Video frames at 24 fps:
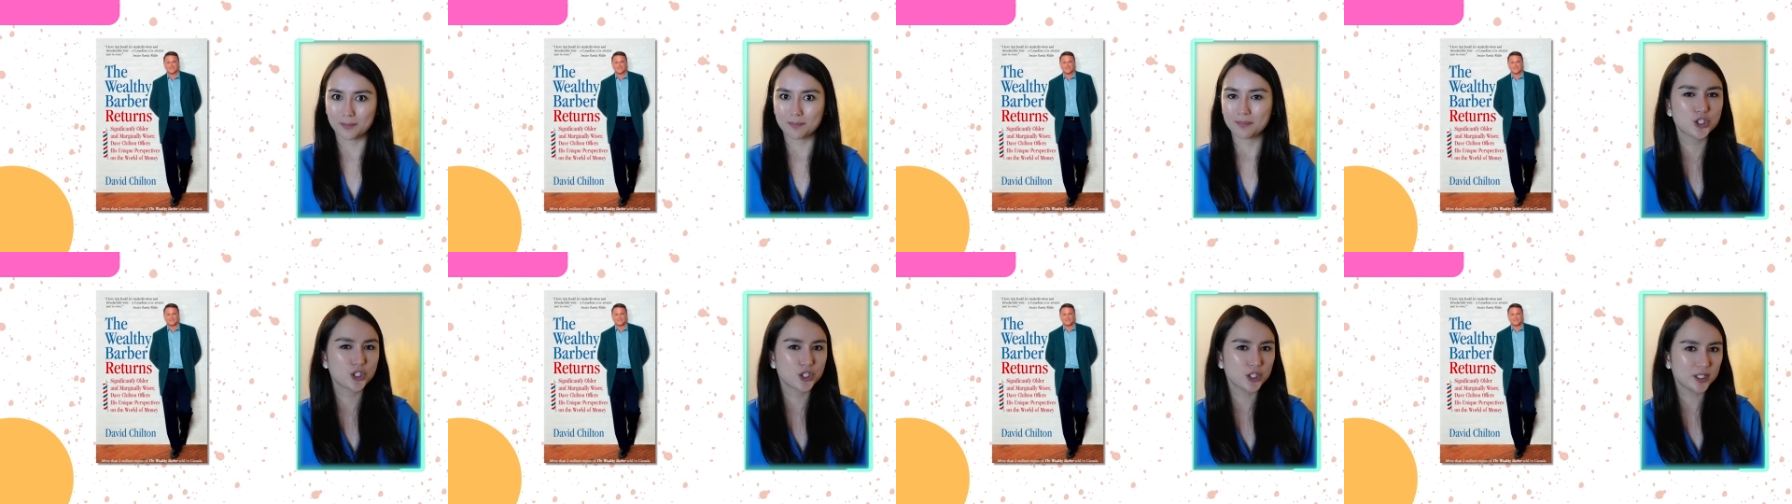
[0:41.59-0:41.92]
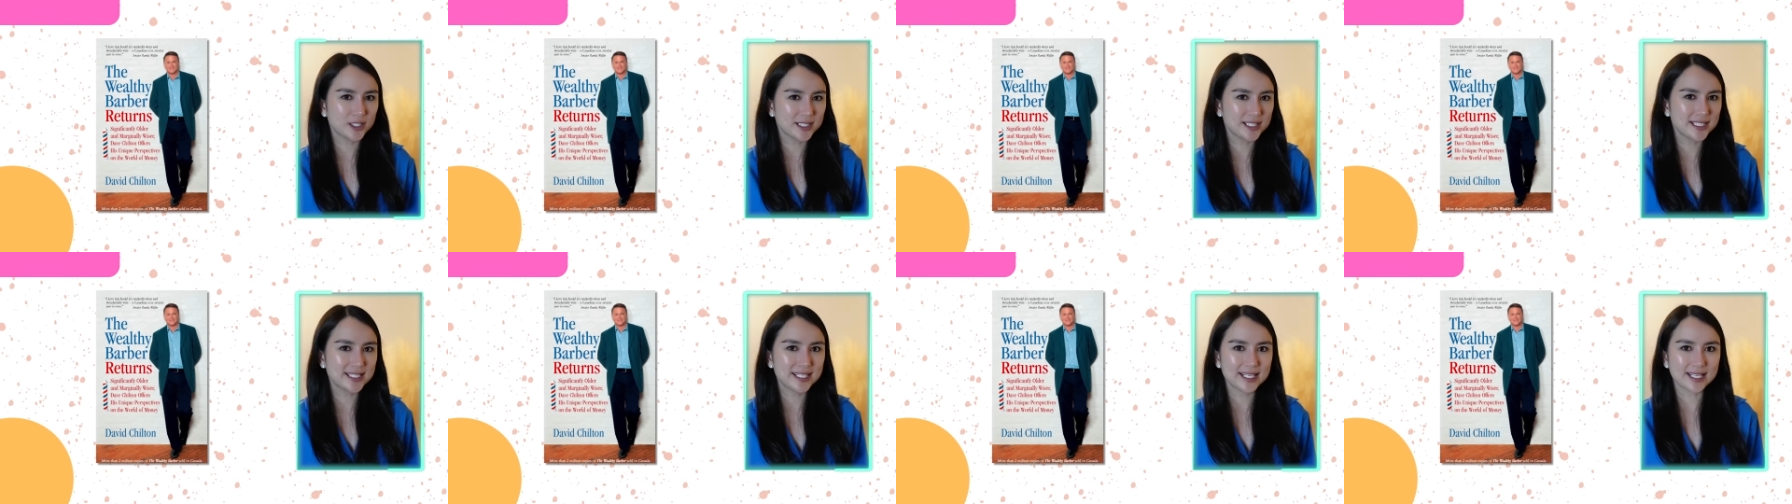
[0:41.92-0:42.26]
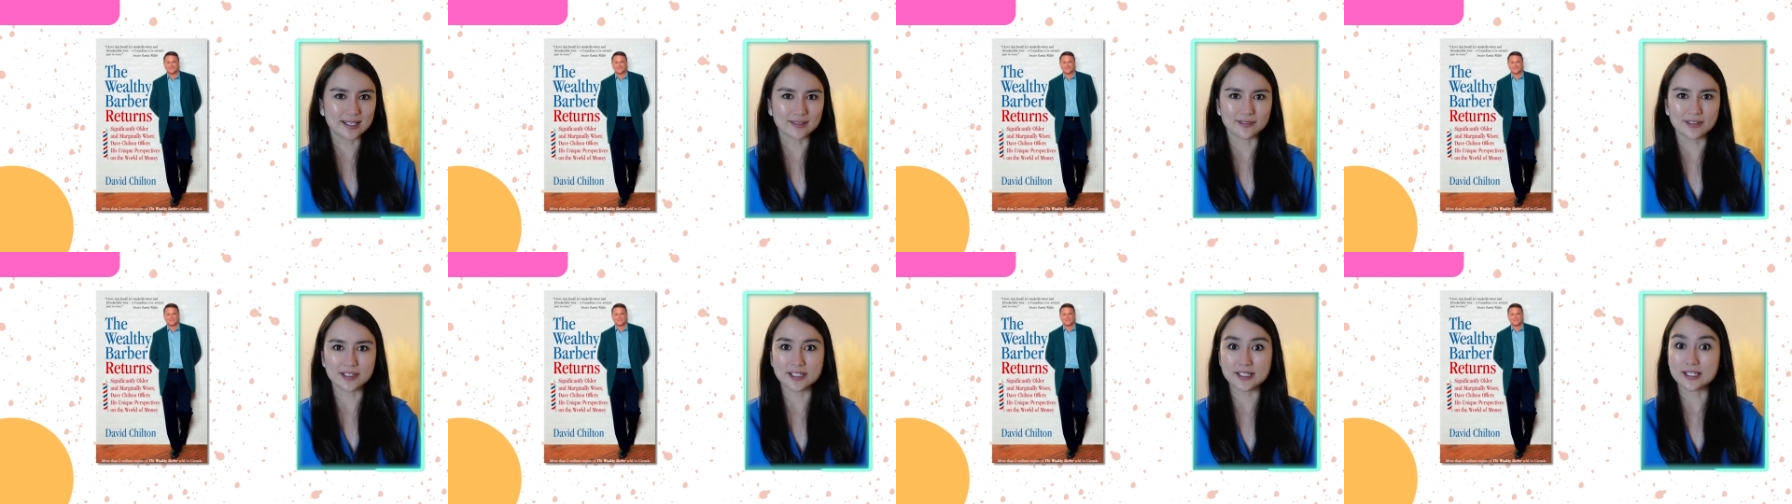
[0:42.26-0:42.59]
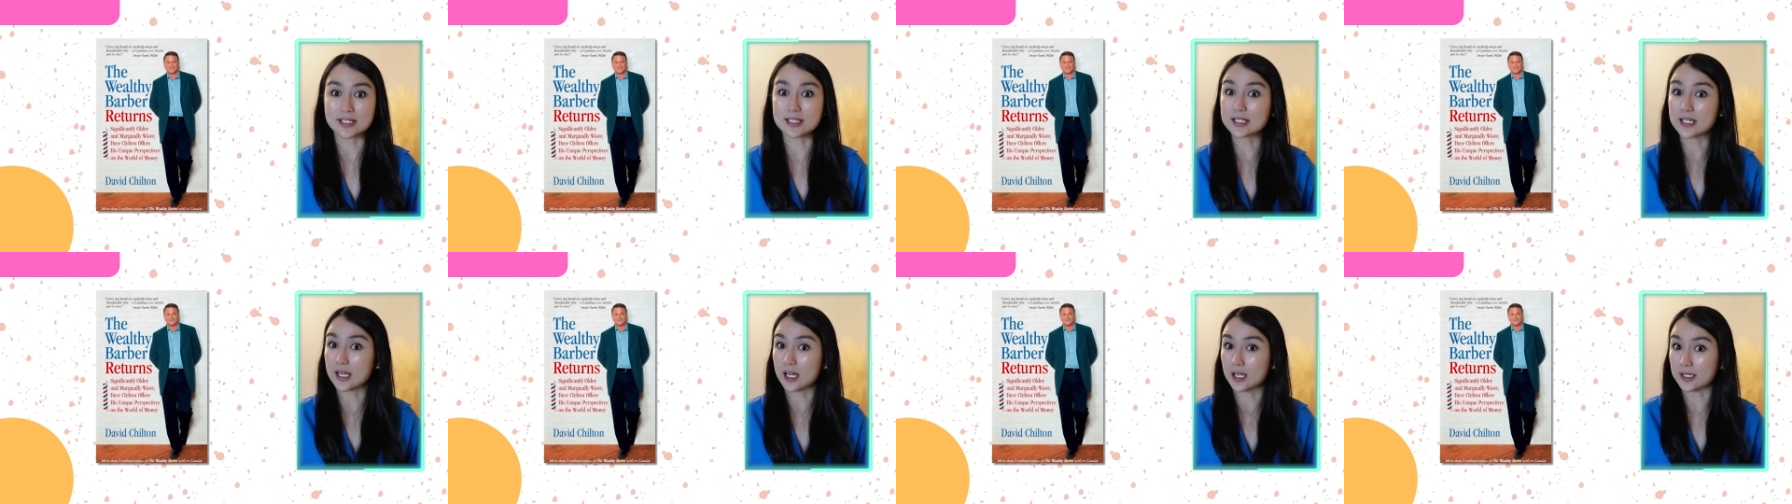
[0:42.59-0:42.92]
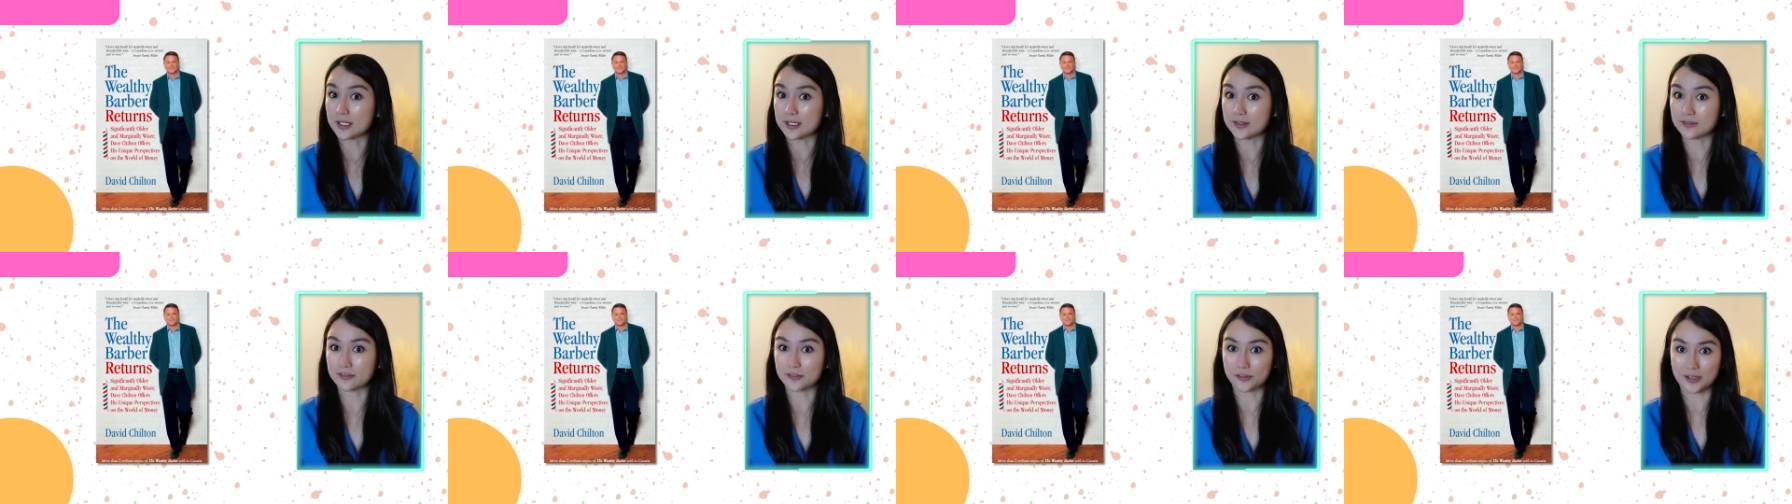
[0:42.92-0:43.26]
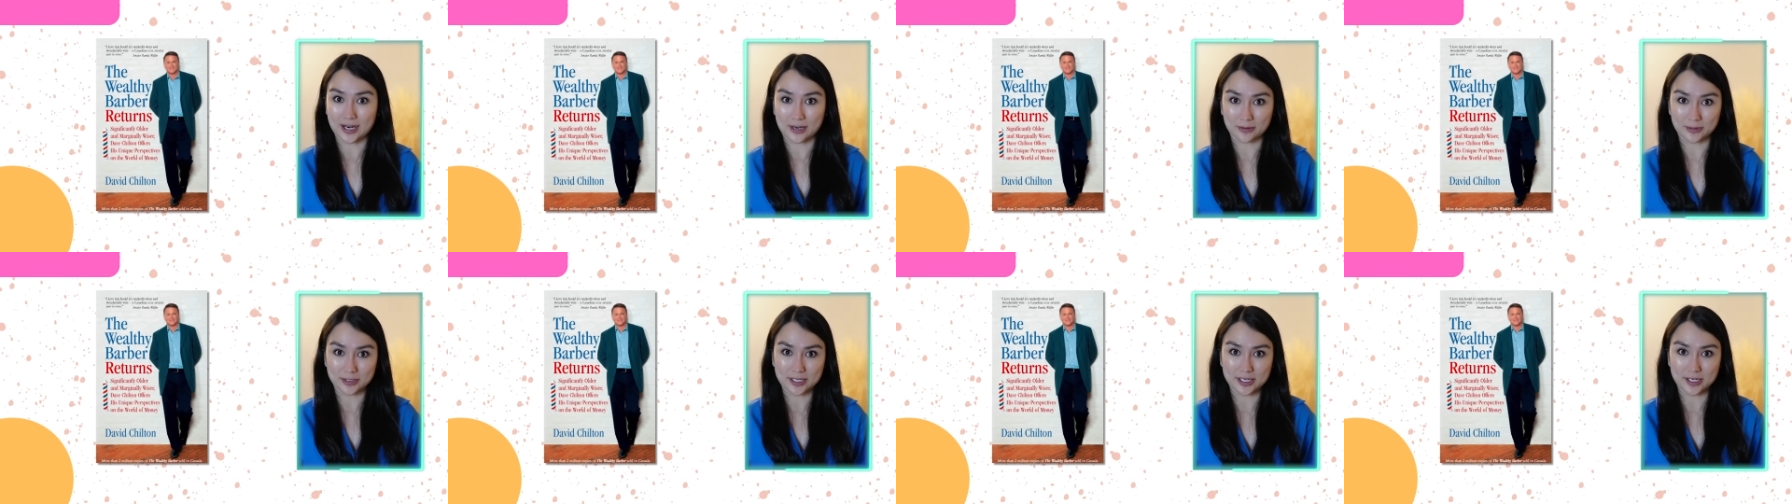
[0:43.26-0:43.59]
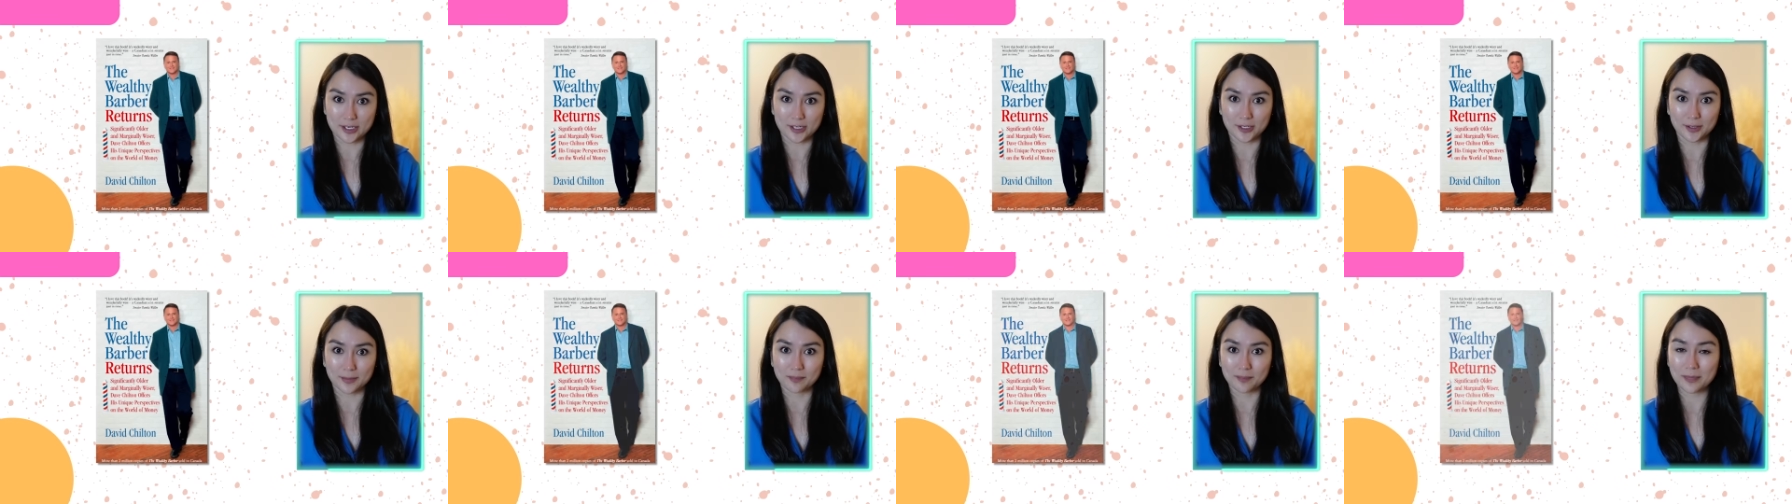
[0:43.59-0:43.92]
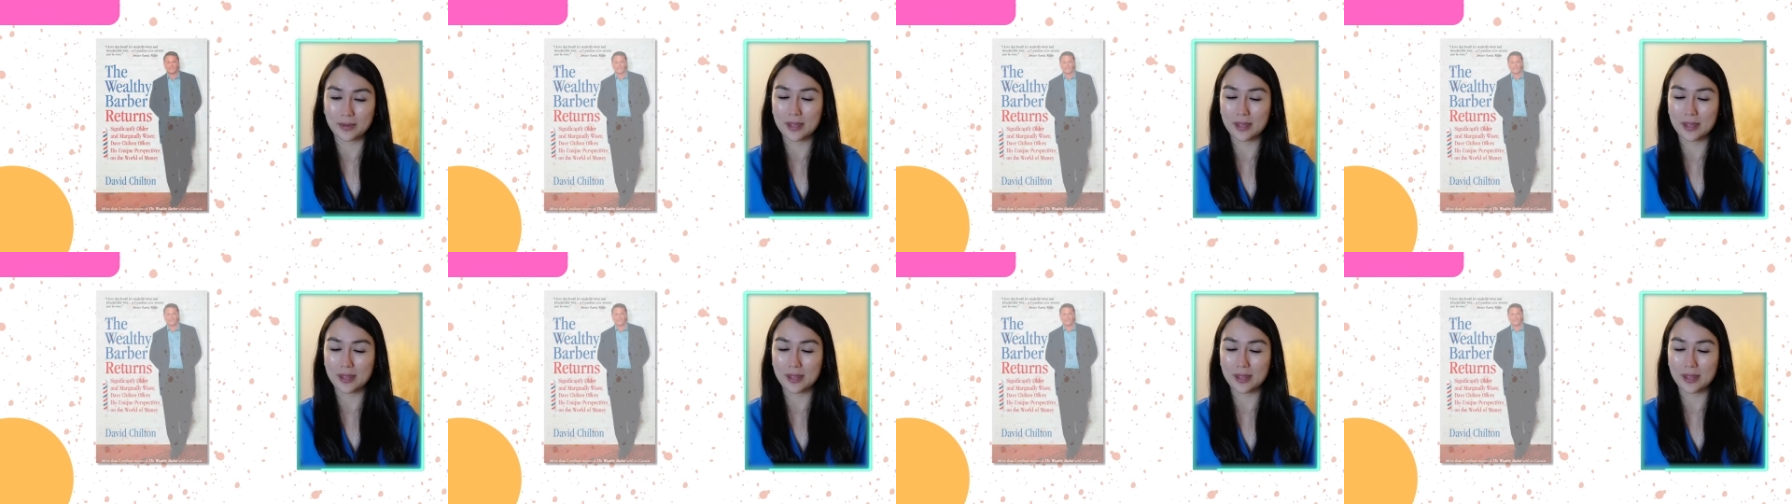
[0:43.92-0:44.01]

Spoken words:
Chilton covers a ton of ground here: